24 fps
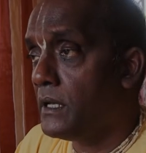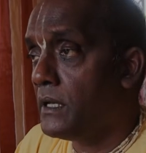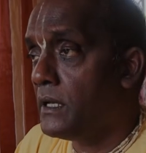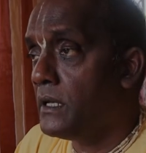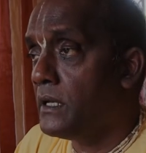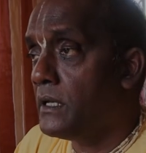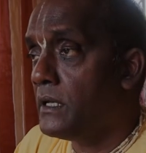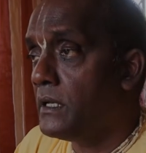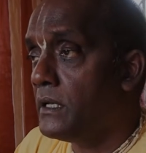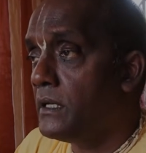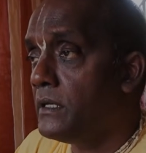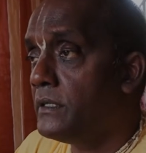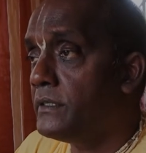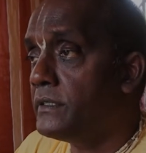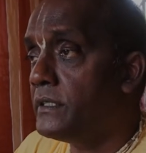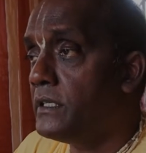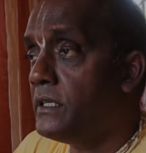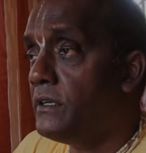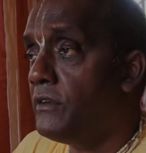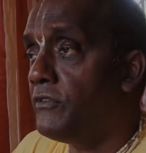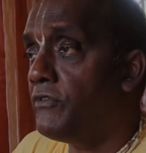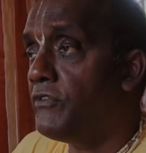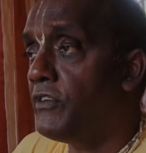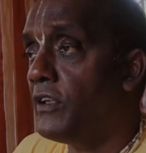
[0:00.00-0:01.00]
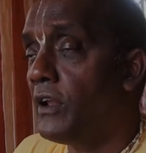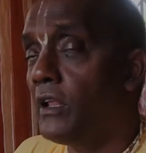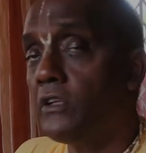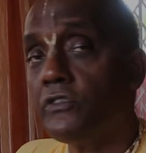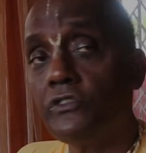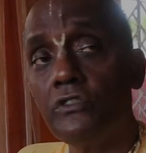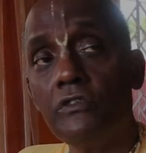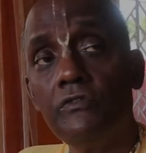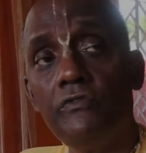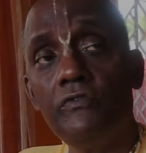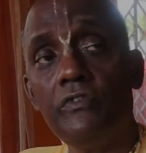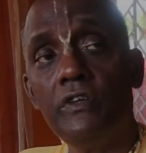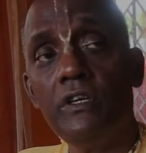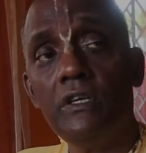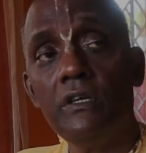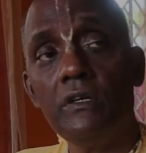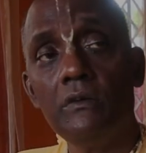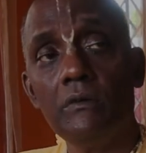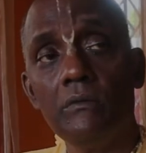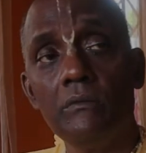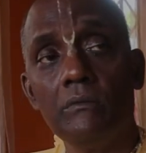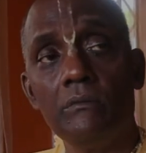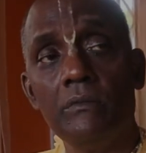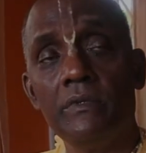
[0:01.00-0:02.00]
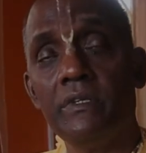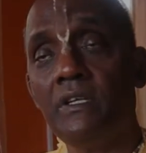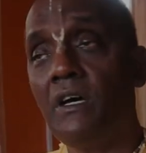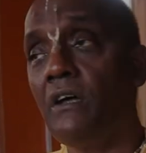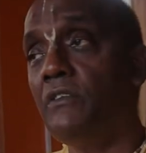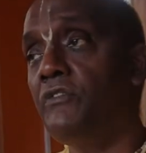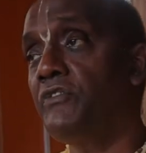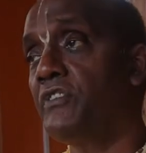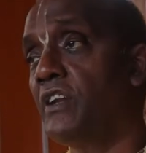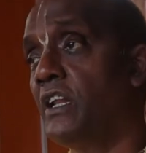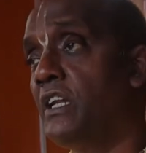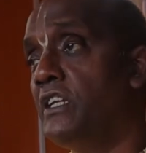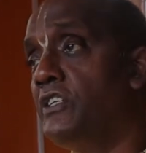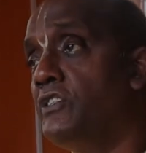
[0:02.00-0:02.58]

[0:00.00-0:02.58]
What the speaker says: See, philosophy without religion.